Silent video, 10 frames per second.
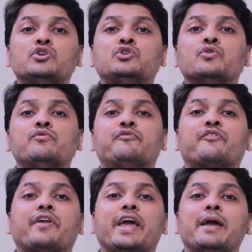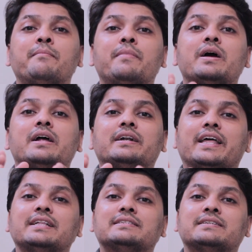to frame
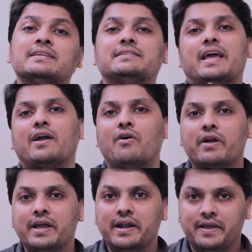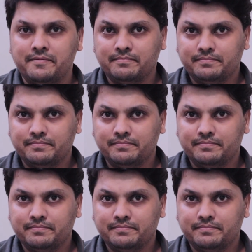tenses accordingly.